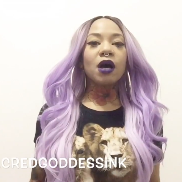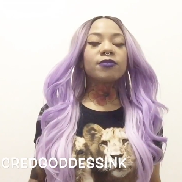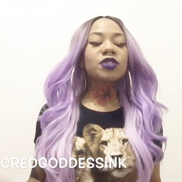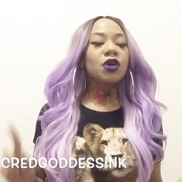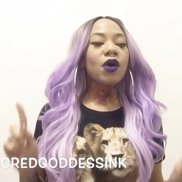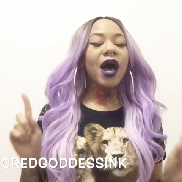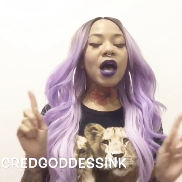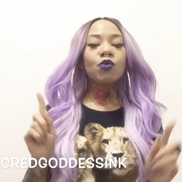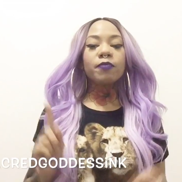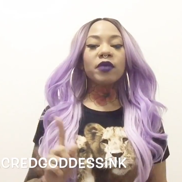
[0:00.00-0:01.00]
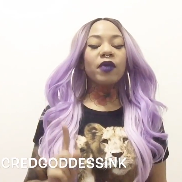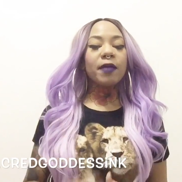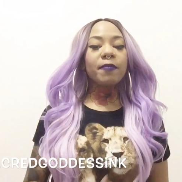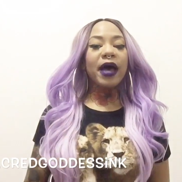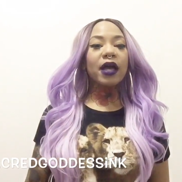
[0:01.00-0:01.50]
So I will be
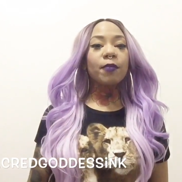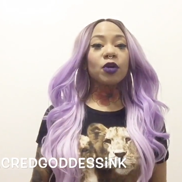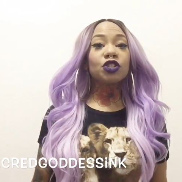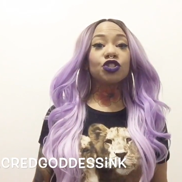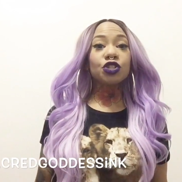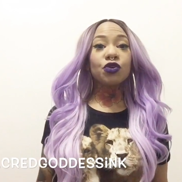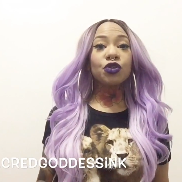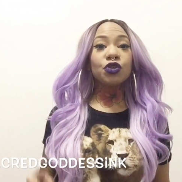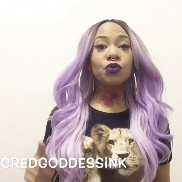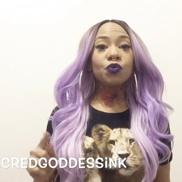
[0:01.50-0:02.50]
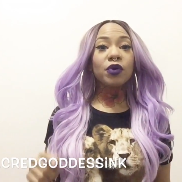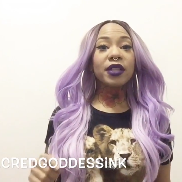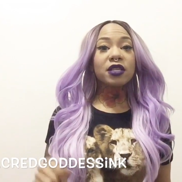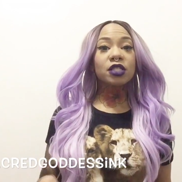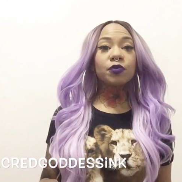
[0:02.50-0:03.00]
right back. I'm going to show you
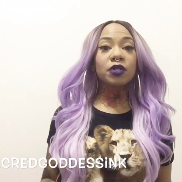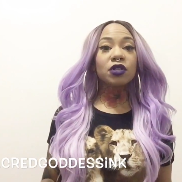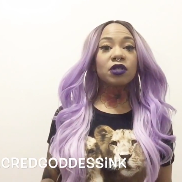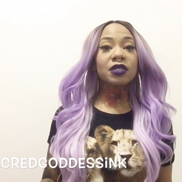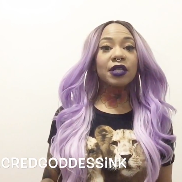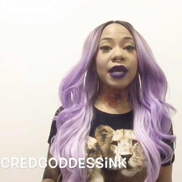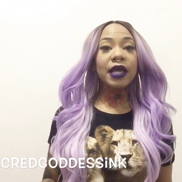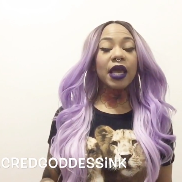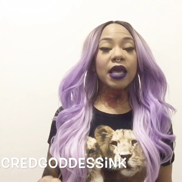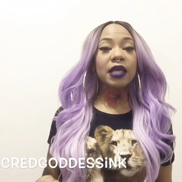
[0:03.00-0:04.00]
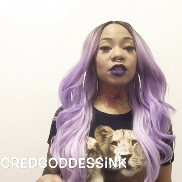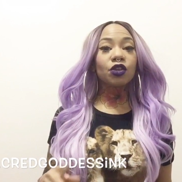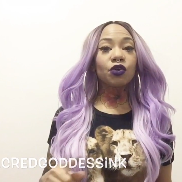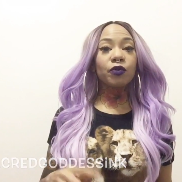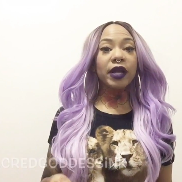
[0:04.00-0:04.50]
what this one looks like in
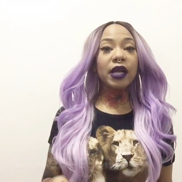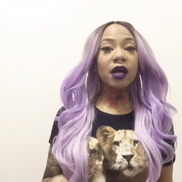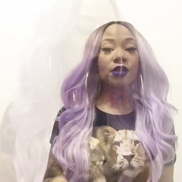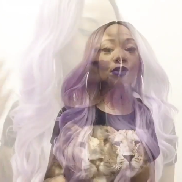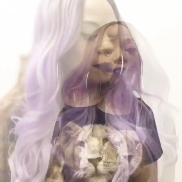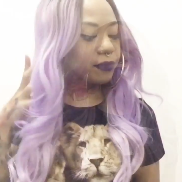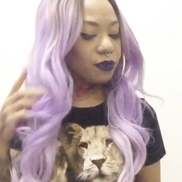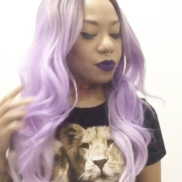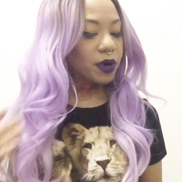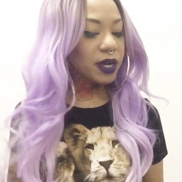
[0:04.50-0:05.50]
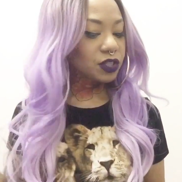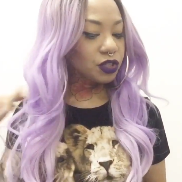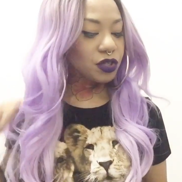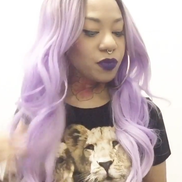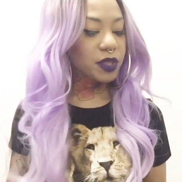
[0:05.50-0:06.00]
the gray color. Before I
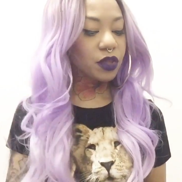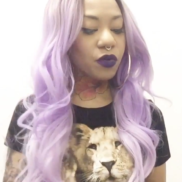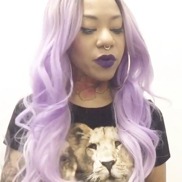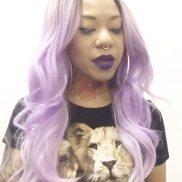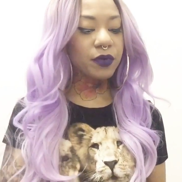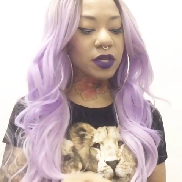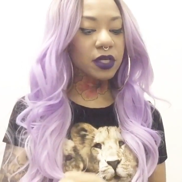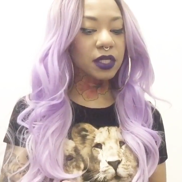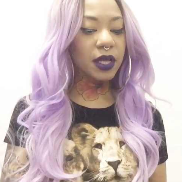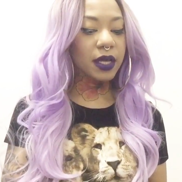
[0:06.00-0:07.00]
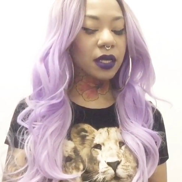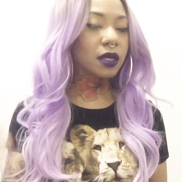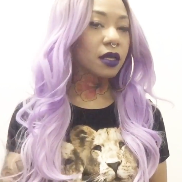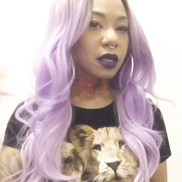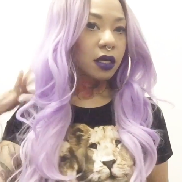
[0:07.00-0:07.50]
show you what the gray one looks like,
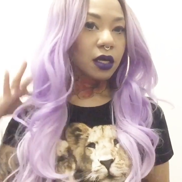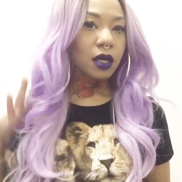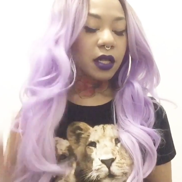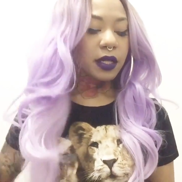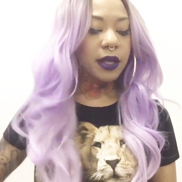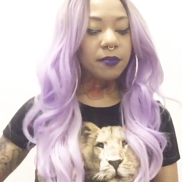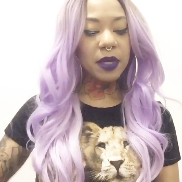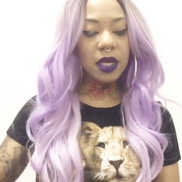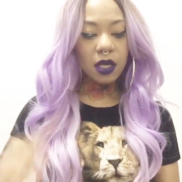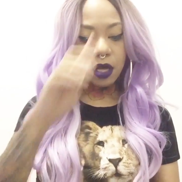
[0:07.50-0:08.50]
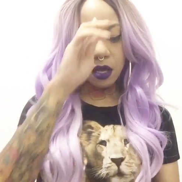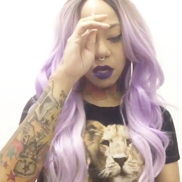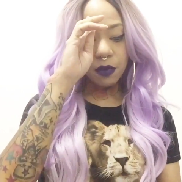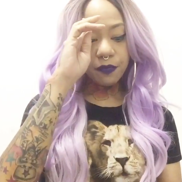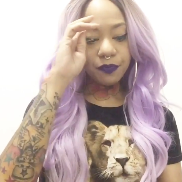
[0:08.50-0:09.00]
let me
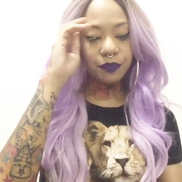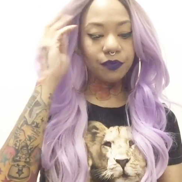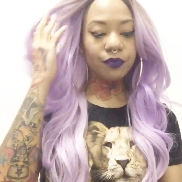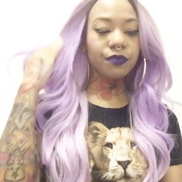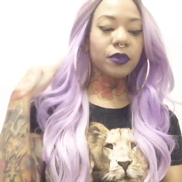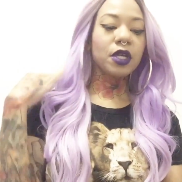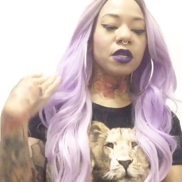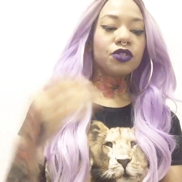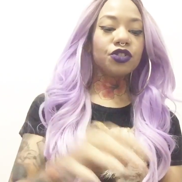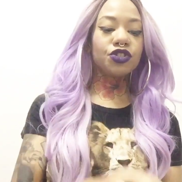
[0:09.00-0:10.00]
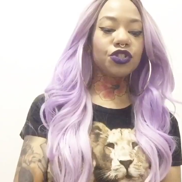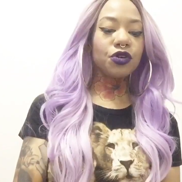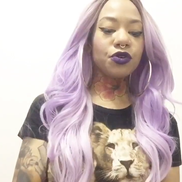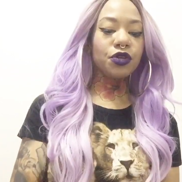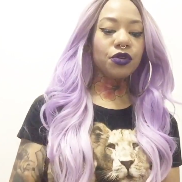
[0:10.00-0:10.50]
just
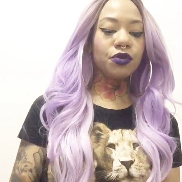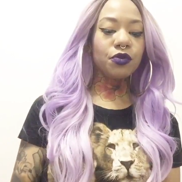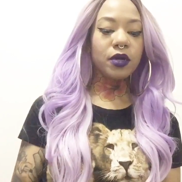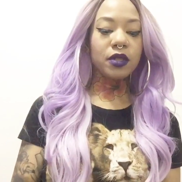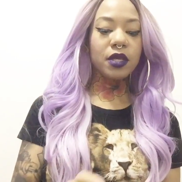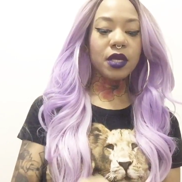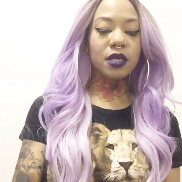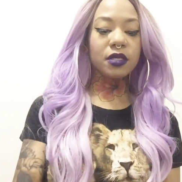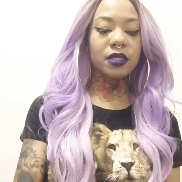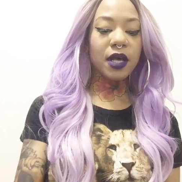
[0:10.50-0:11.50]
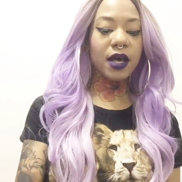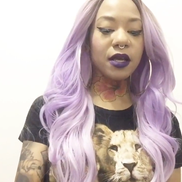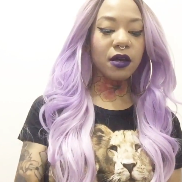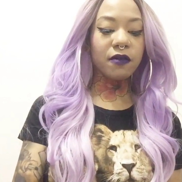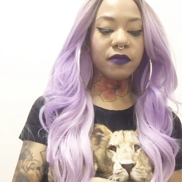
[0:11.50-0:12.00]
show you the
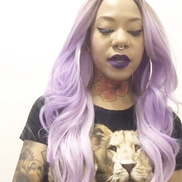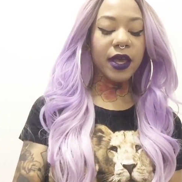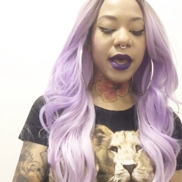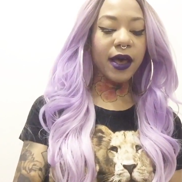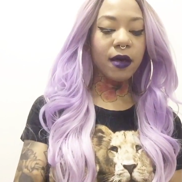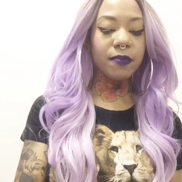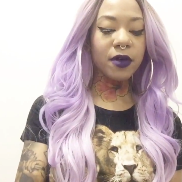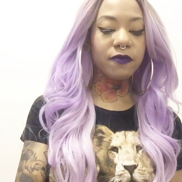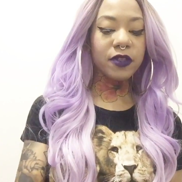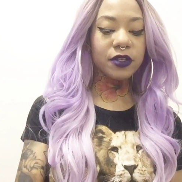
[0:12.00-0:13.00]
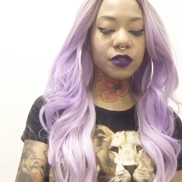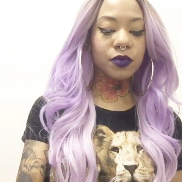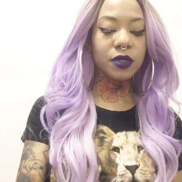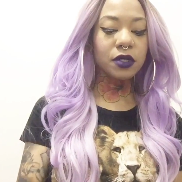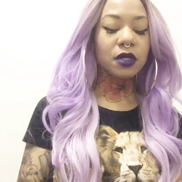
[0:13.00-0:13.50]
inside of the cap of this
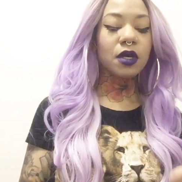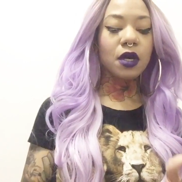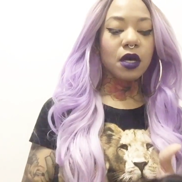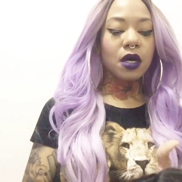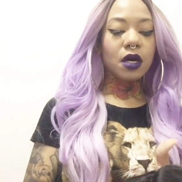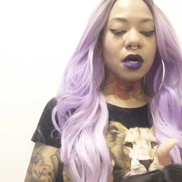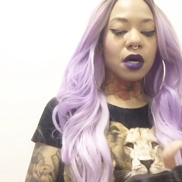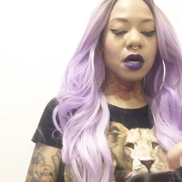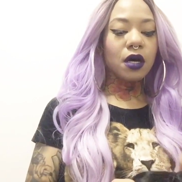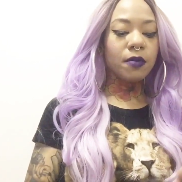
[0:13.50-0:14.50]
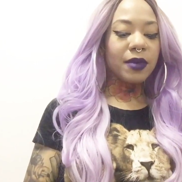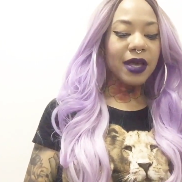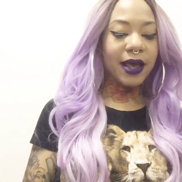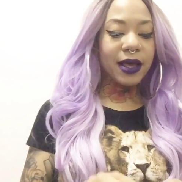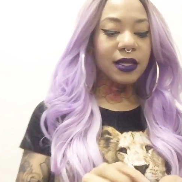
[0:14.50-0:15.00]
one. It
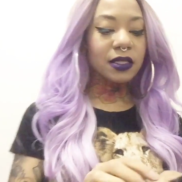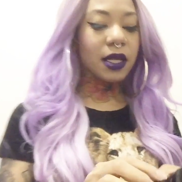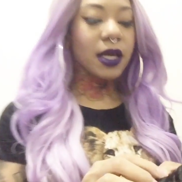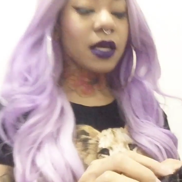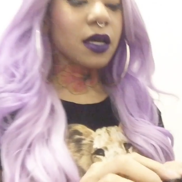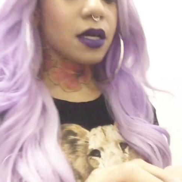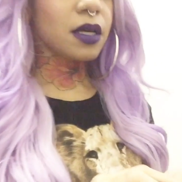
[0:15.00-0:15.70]
has like